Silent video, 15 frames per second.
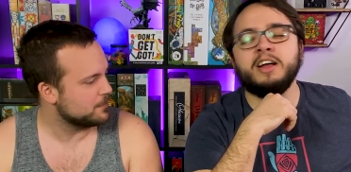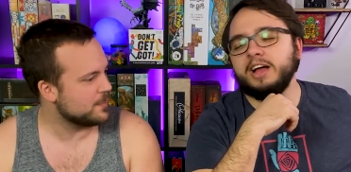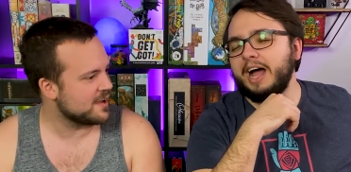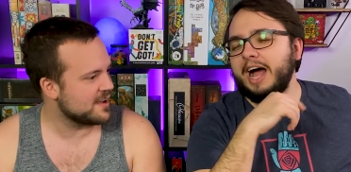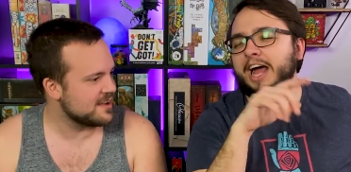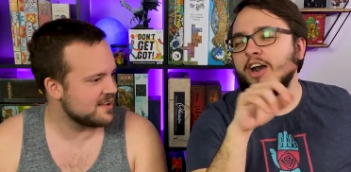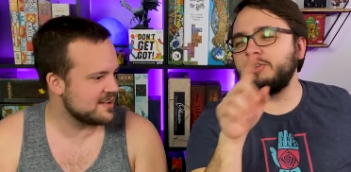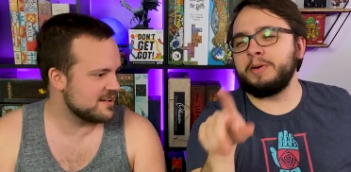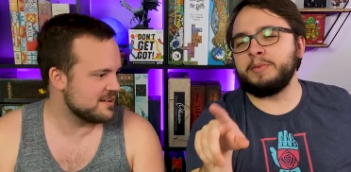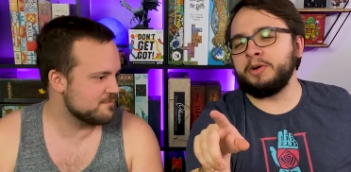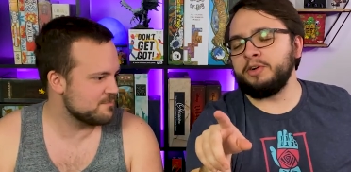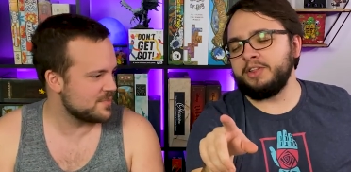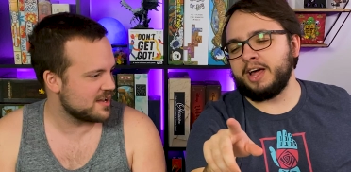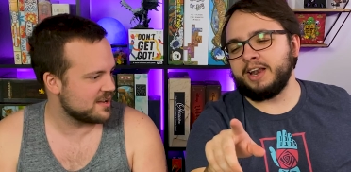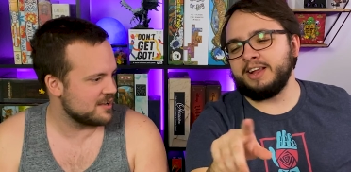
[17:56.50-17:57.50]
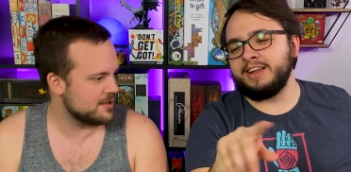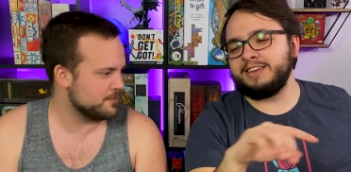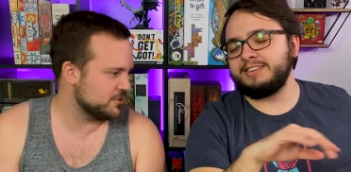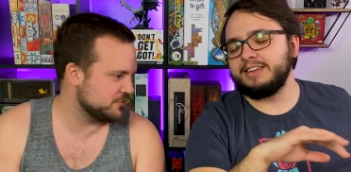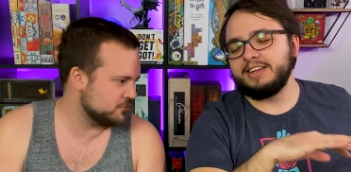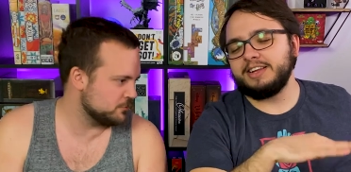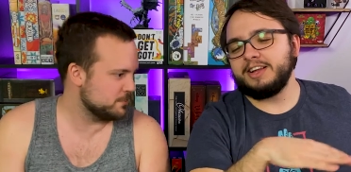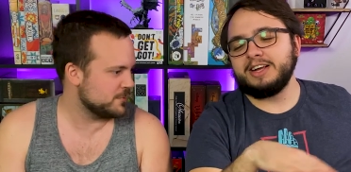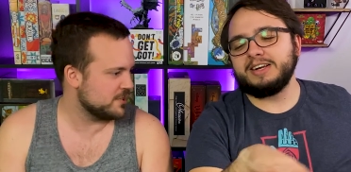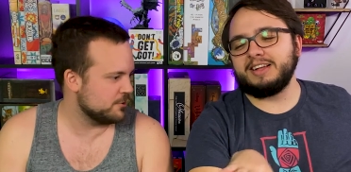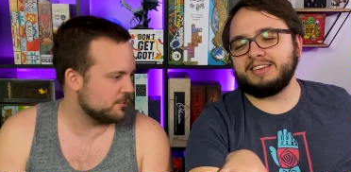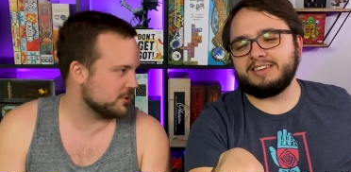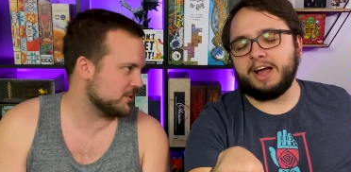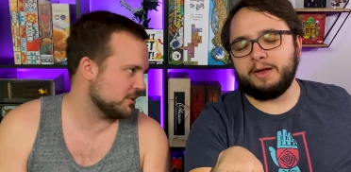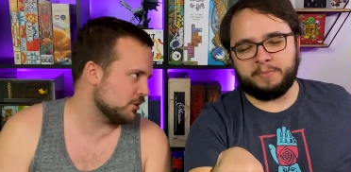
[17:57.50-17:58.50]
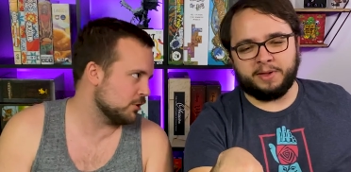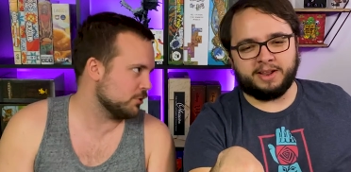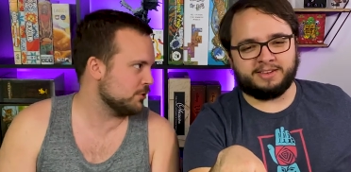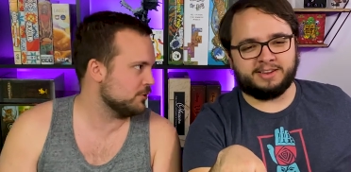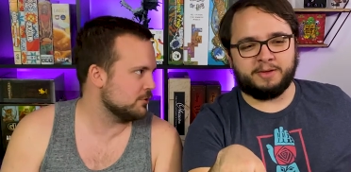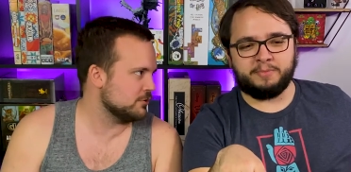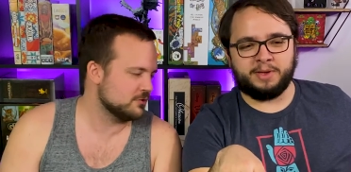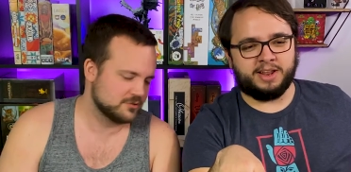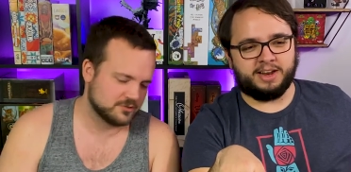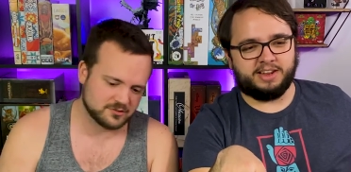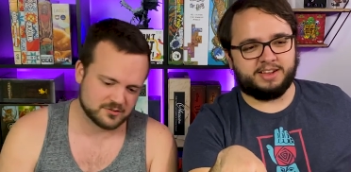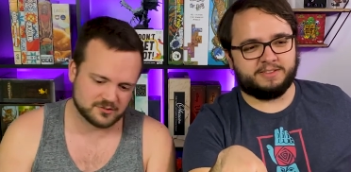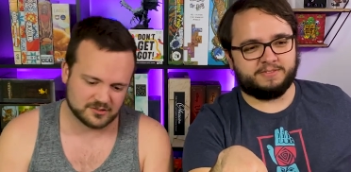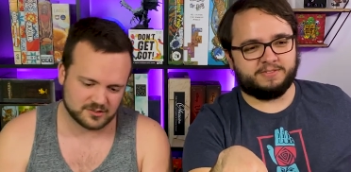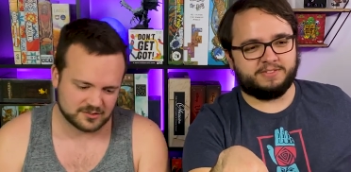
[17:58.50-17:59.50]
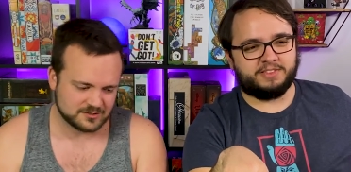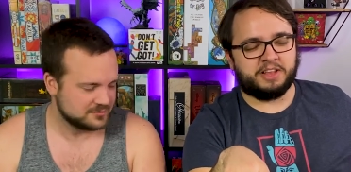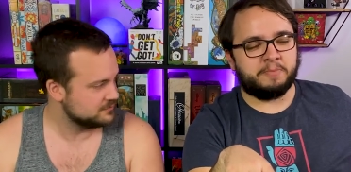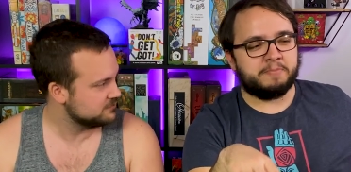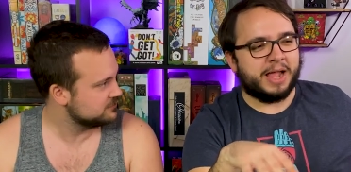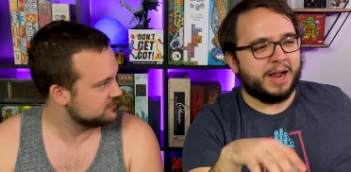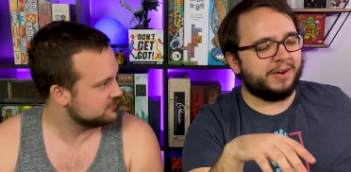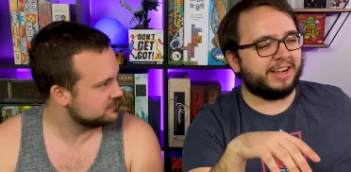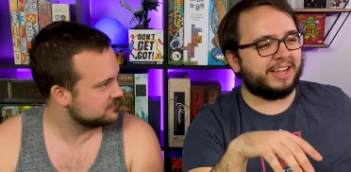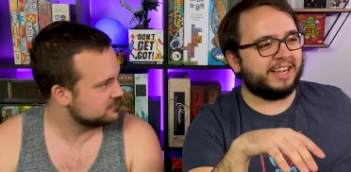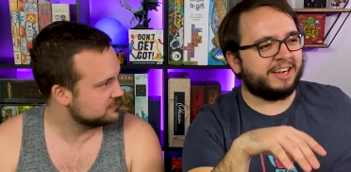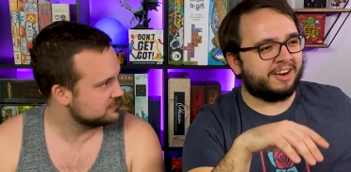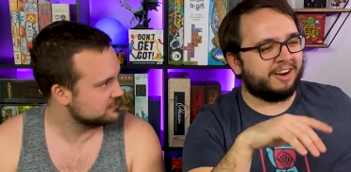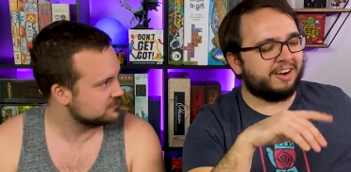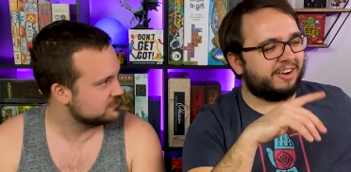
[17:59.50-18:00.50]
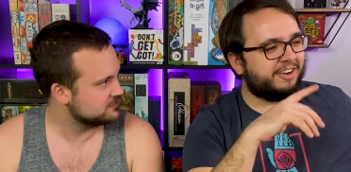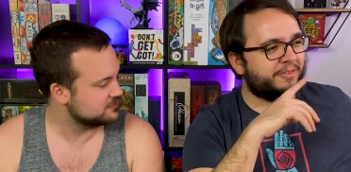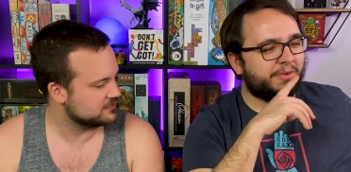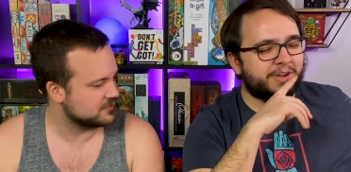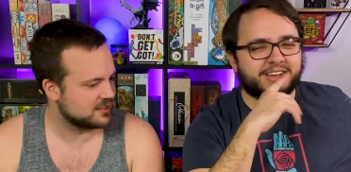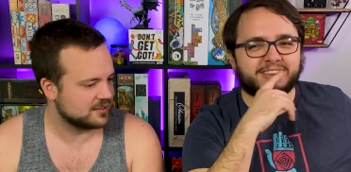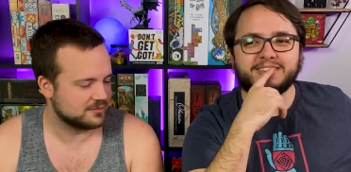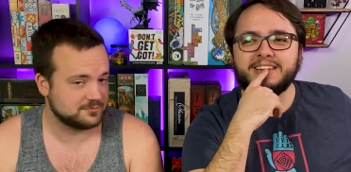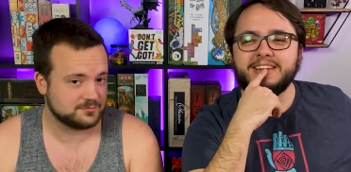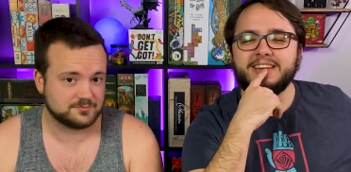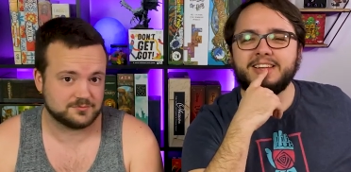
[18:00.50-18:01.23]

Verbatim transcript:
Speaker 1: My, I don't remember who that is. Miss American that's not Girl. Tom Petty. American Girl. What is?